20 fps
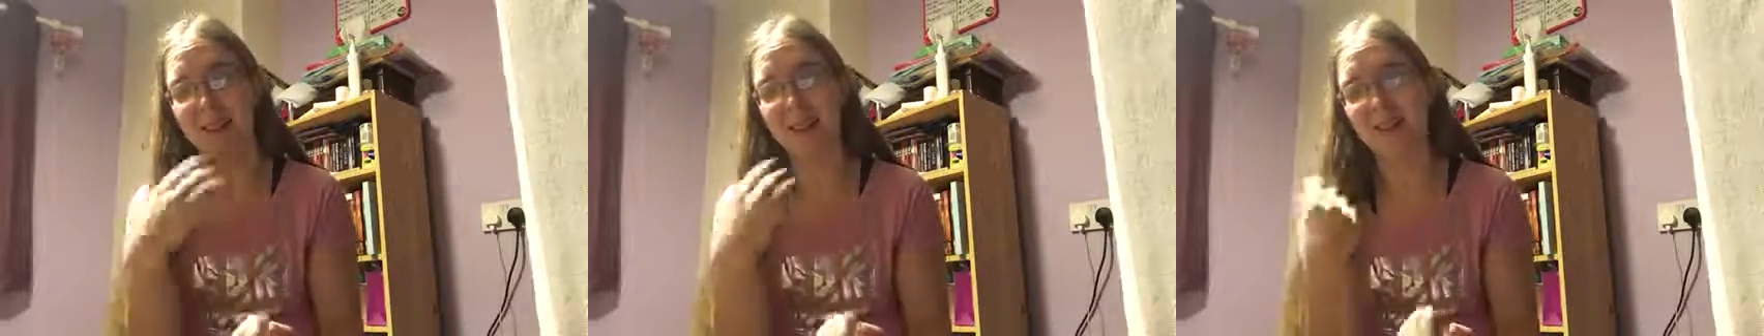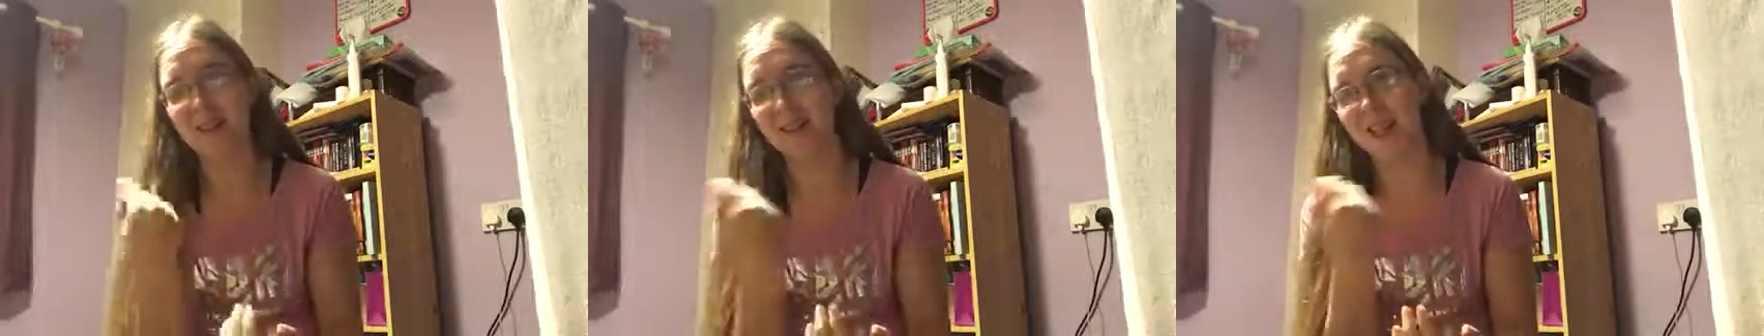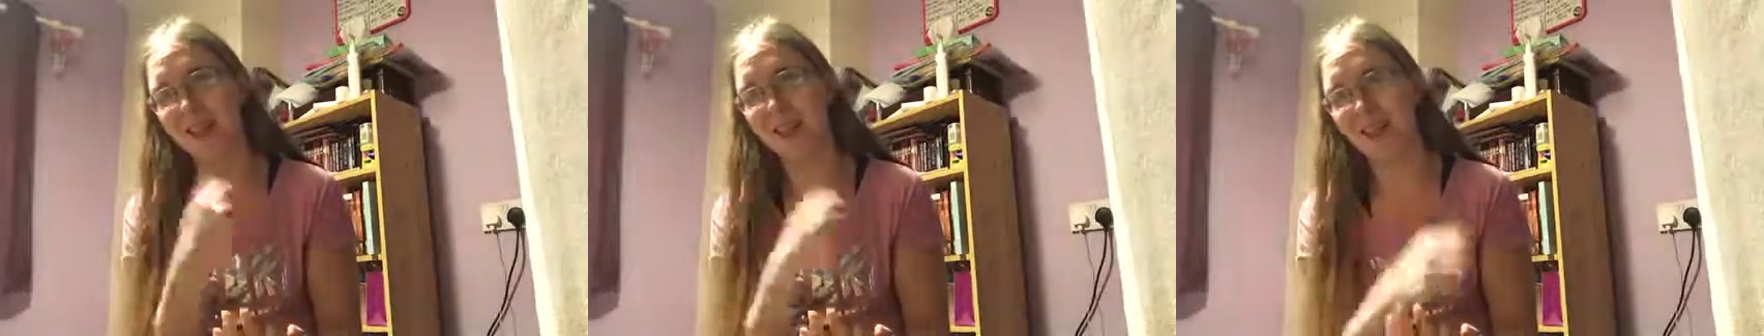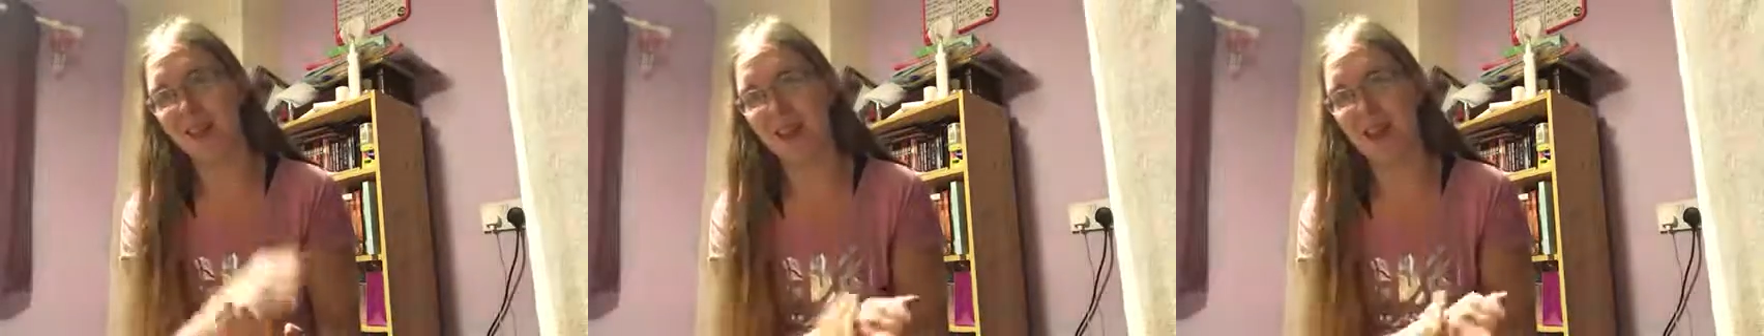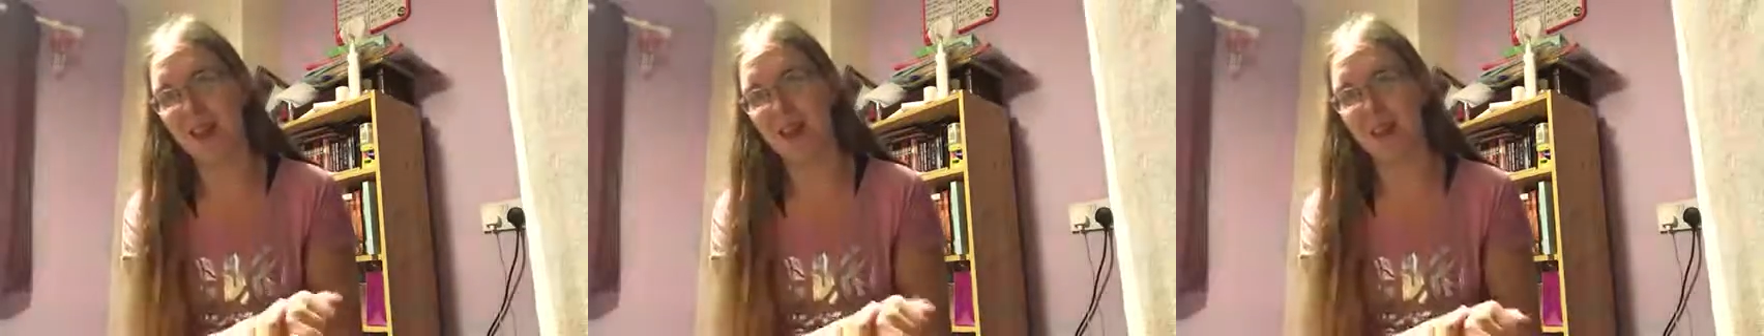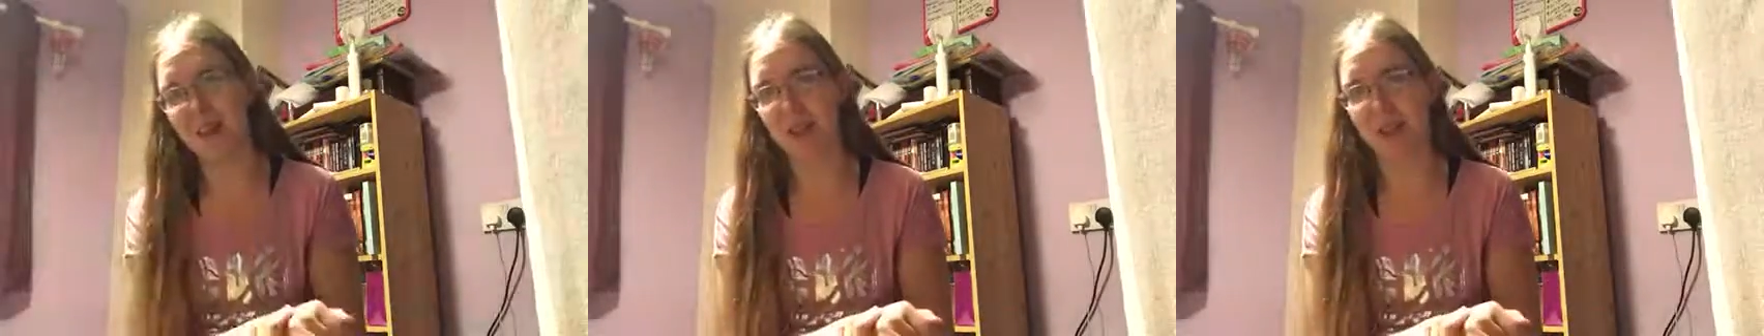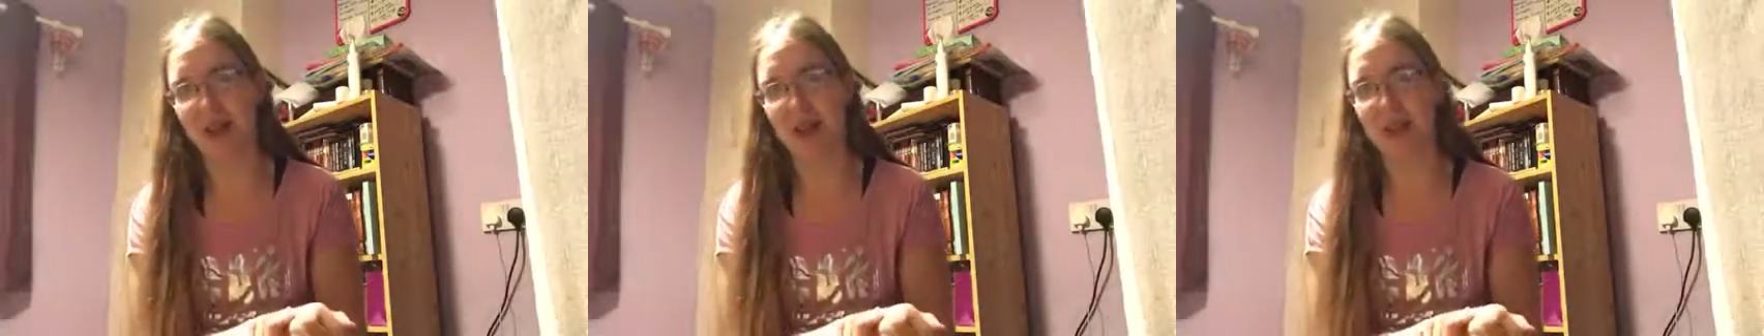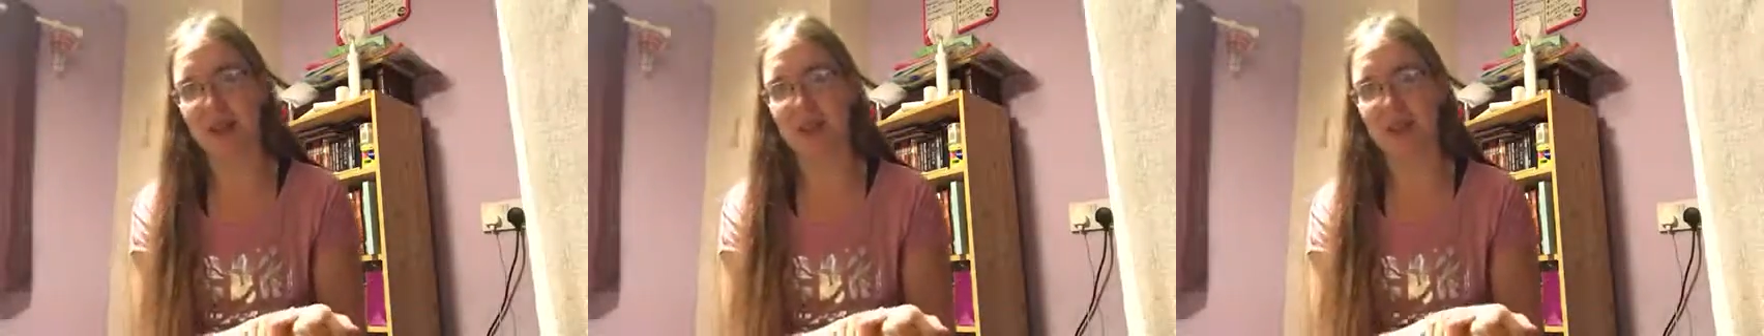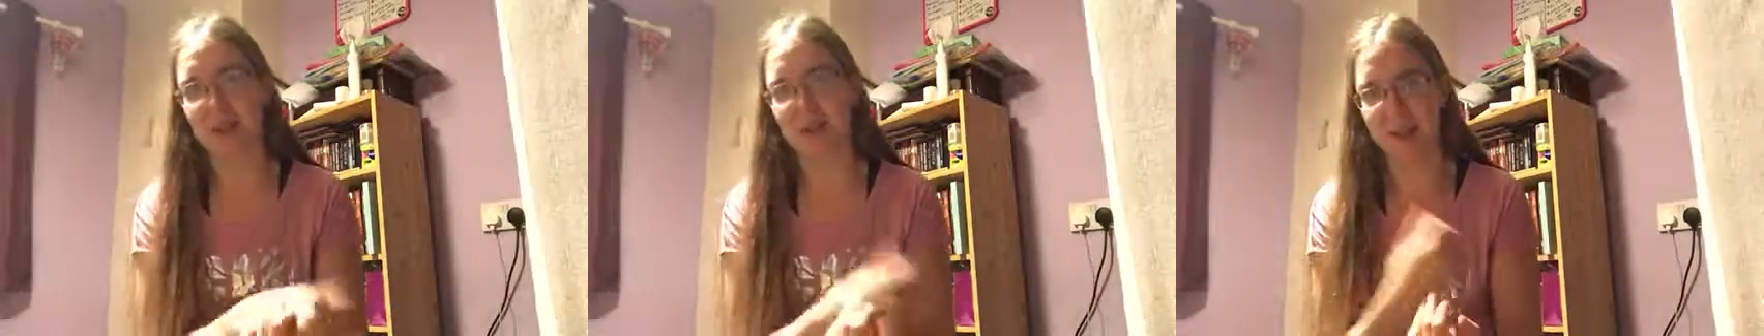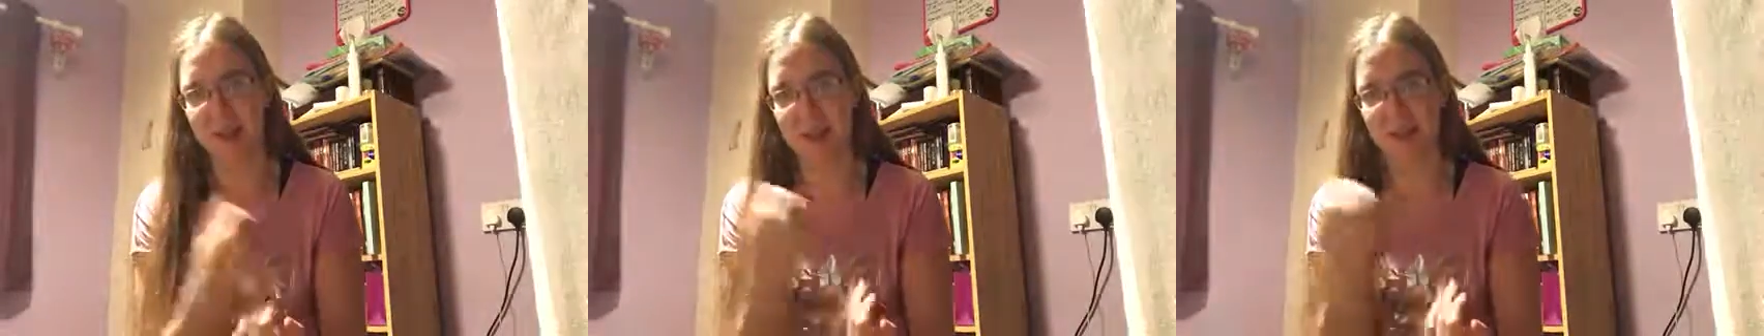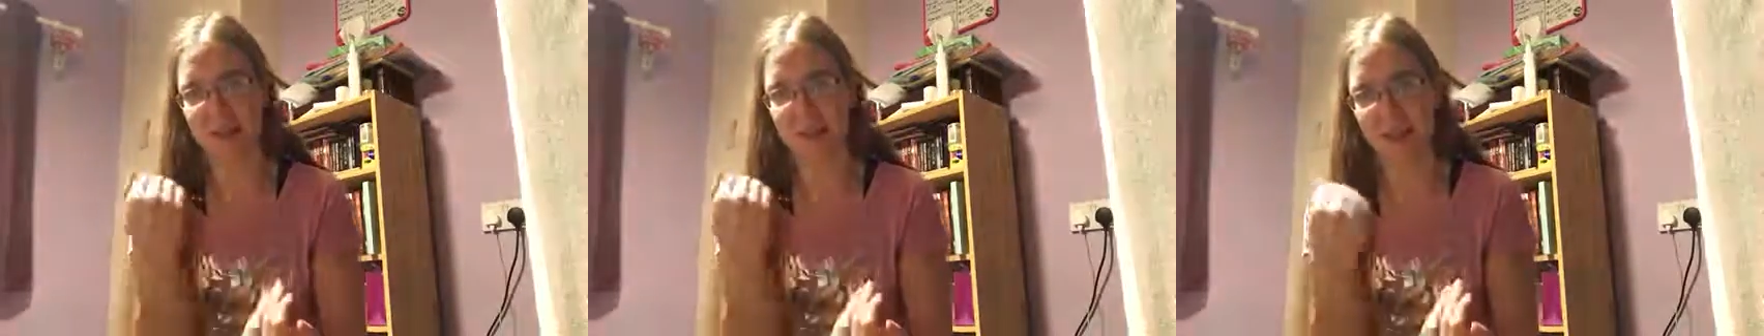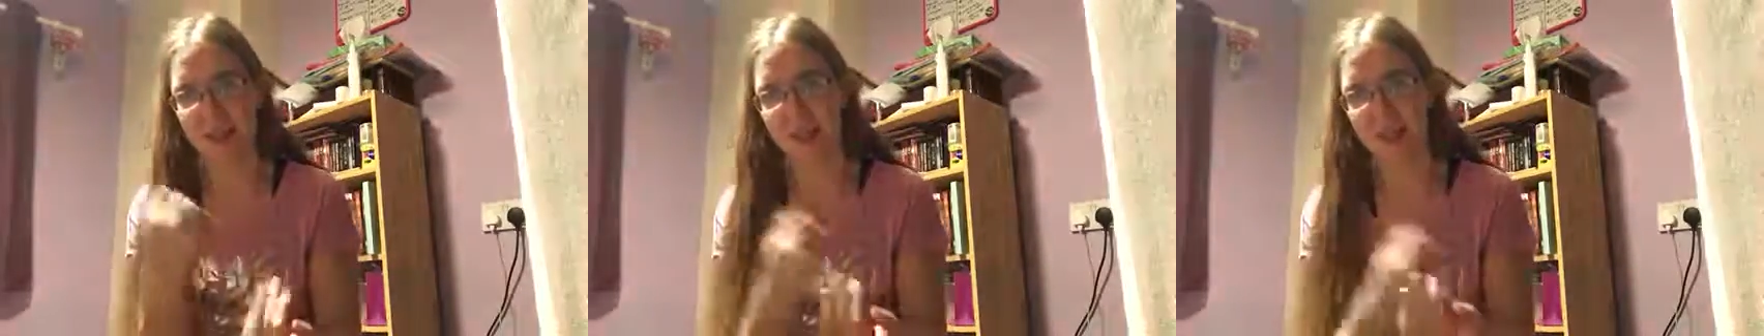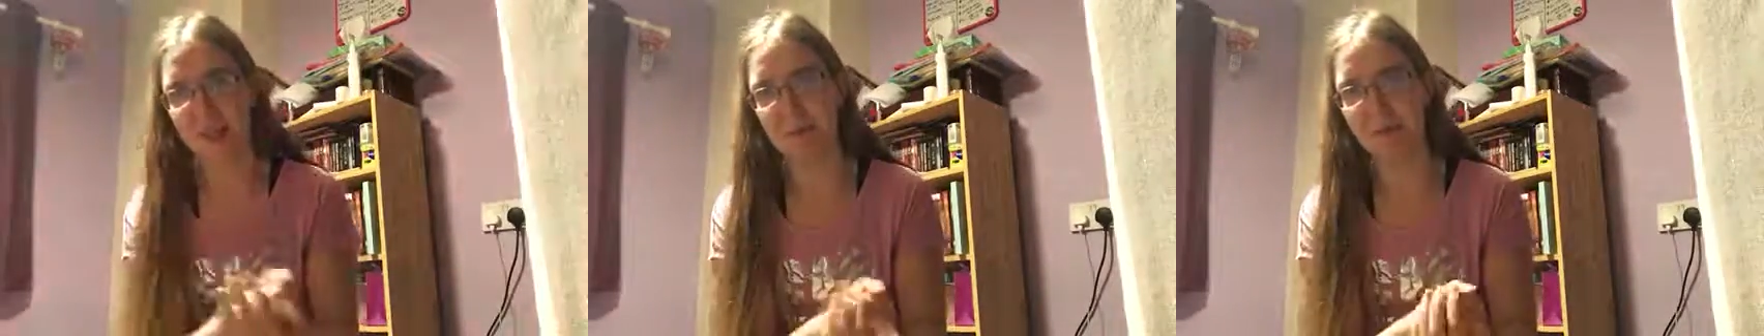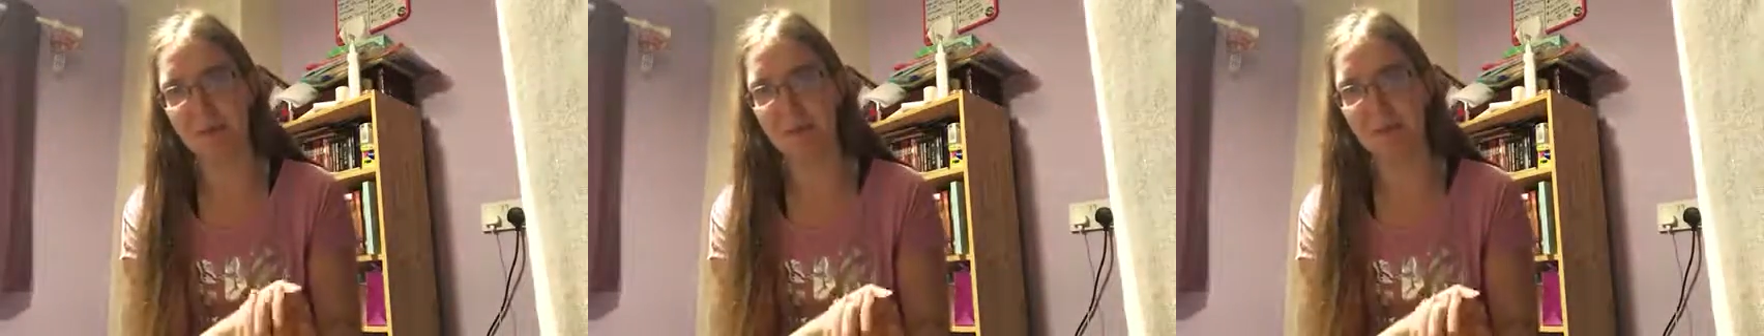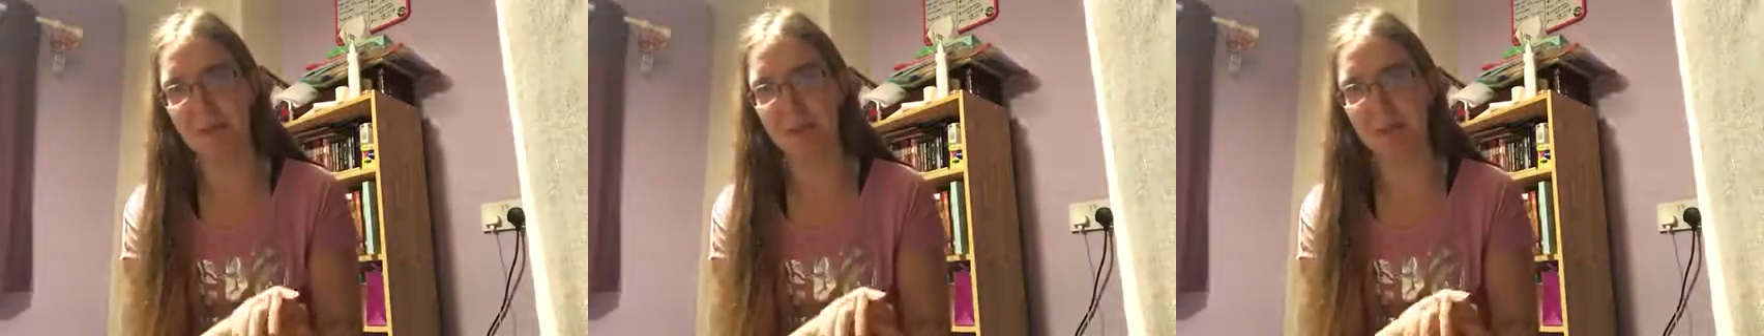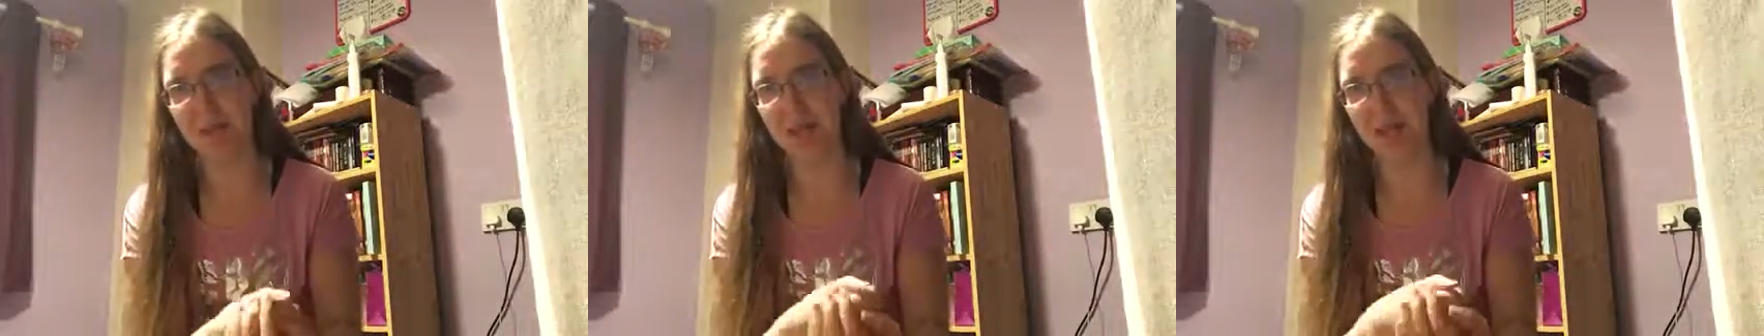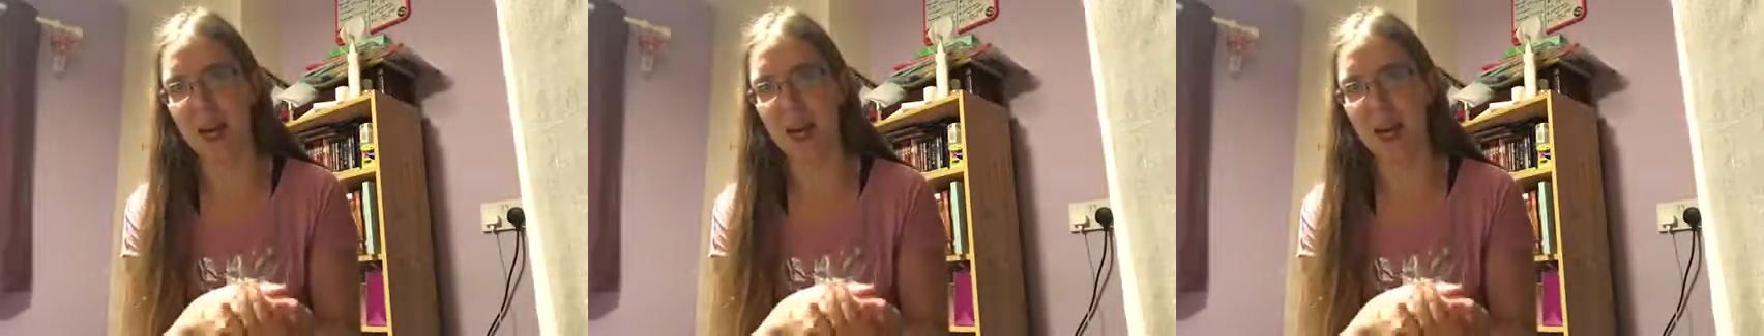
and let's have a chat about stims